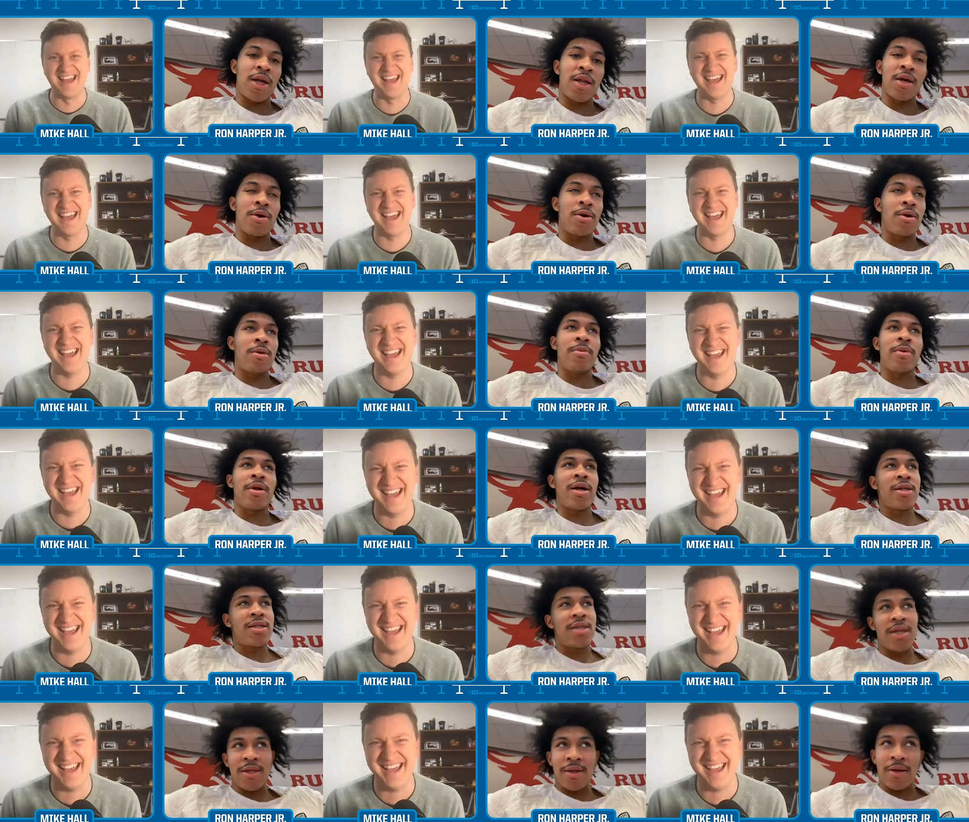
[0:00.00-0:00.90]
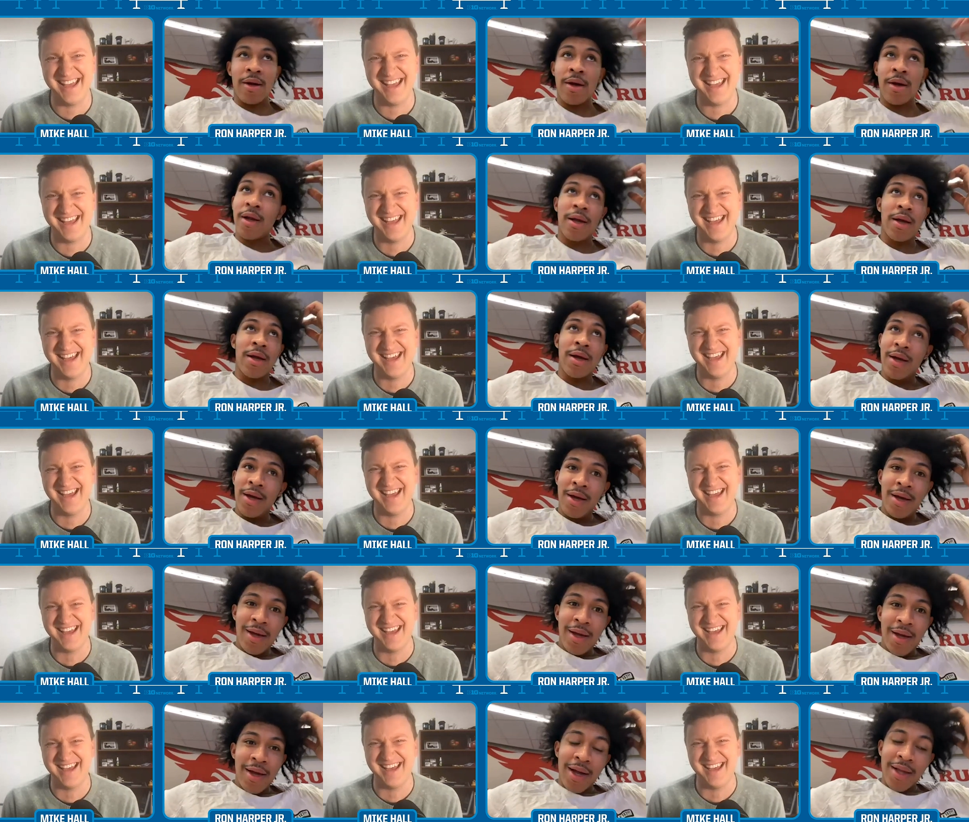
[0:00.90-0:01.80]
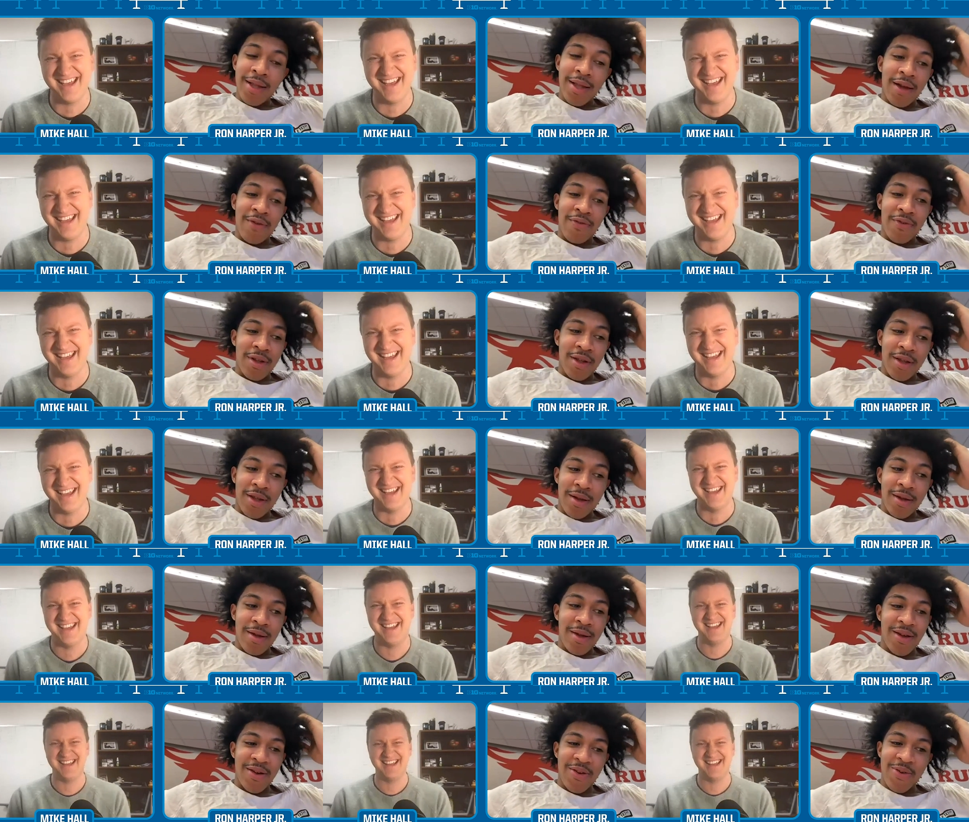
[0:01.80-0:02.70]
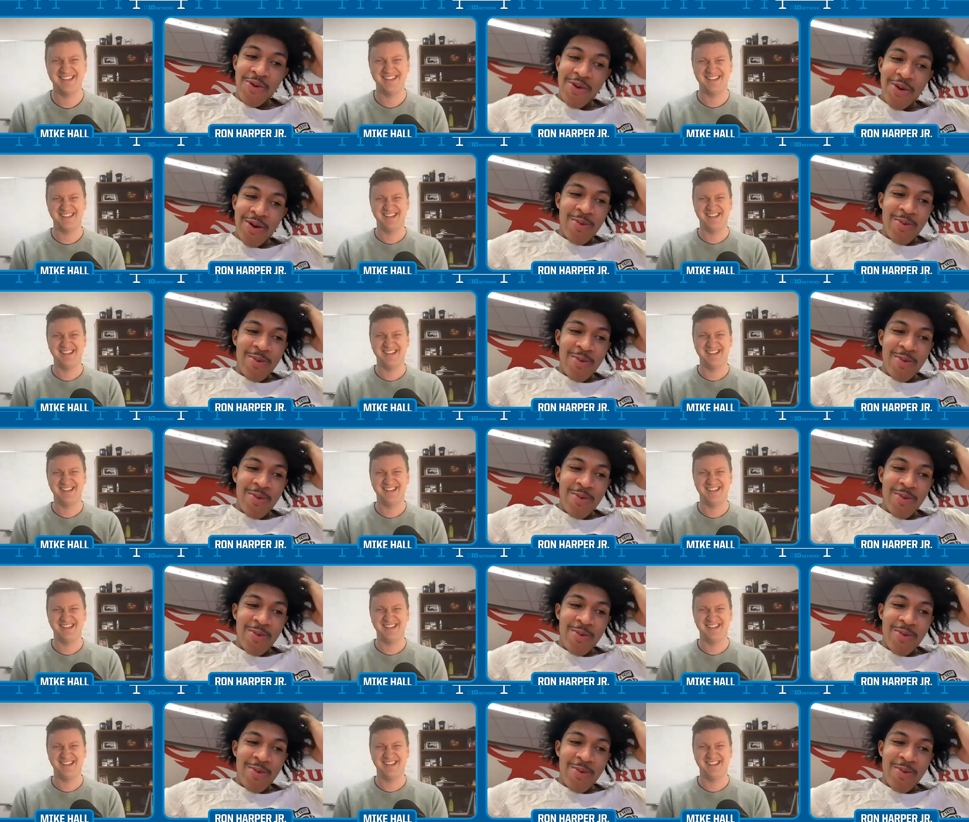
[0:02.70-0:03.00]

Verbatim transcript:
Speaker 1: I didn't go to bed at ten thirty. I definitely didn't.